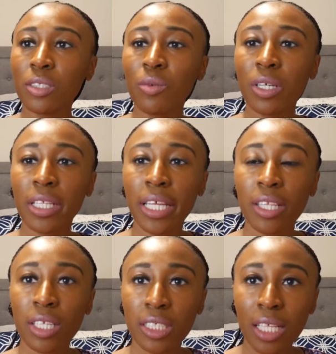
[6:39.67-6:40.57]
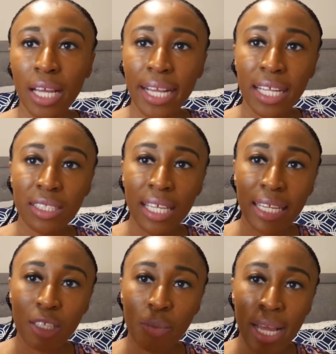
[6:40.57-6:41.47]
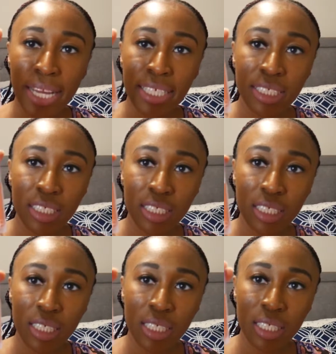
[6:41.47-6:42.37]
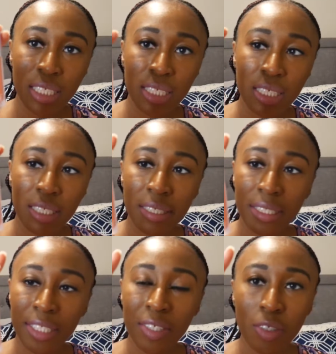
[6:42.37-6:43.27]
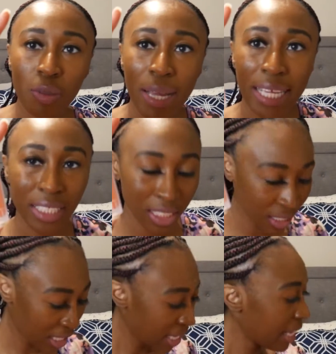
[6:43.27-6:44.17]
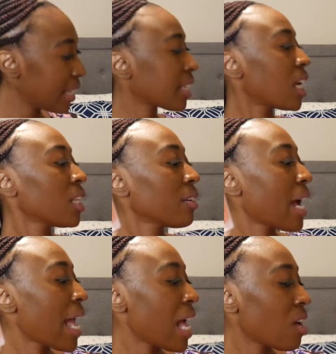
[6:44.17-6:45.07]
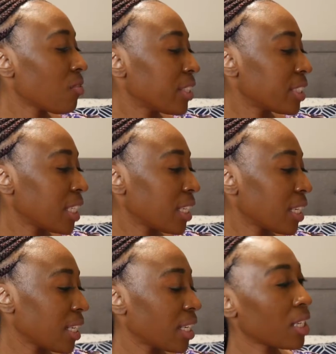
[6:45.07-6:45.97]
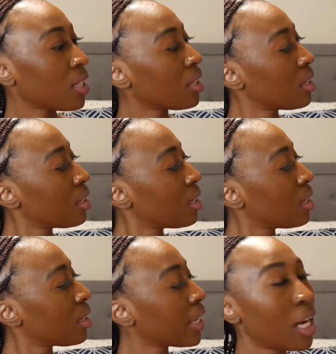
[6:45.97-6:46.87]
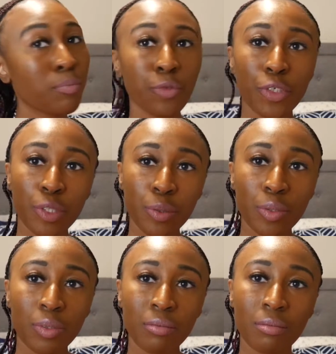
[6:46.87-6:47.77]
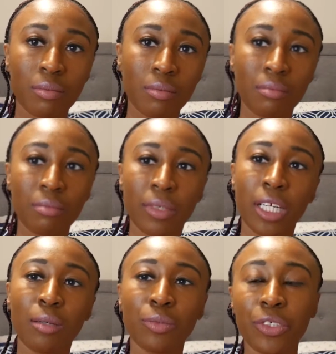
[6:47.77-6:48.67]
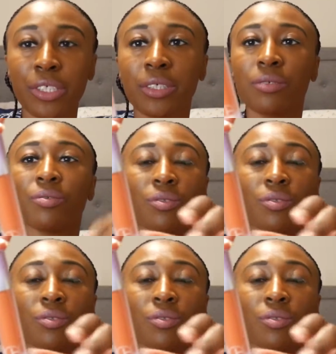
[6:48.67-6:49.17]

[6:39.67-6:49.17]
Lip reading: is what it looks like outside of the packaging. It's cute little packaging. And the color I have is in Come Through. Come Through.